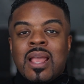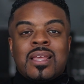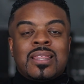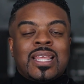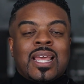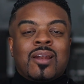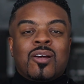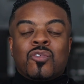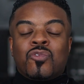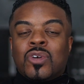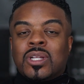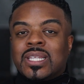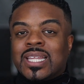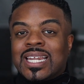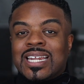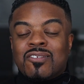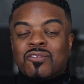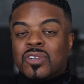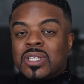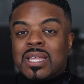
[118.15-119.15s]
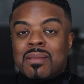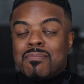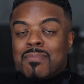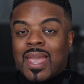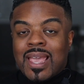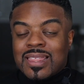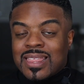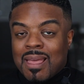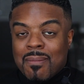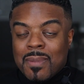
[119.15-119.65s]
They don't really, they didn't really
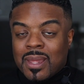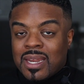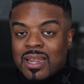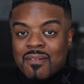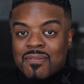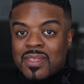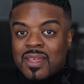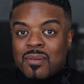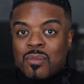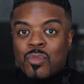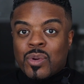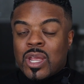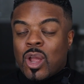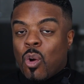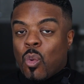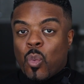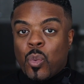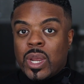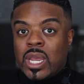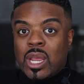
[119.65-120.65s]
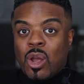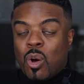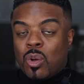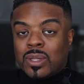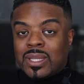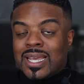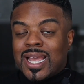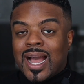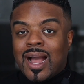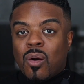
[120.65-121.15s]
make that many of them. We we
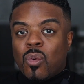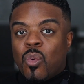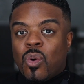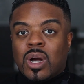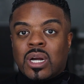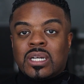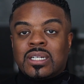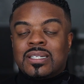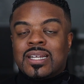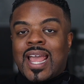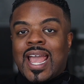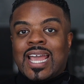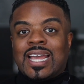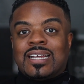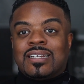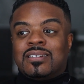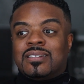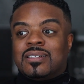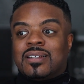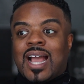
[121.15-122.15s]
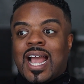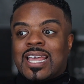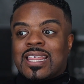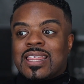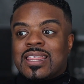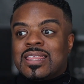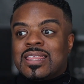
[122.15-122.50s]
only got one, and I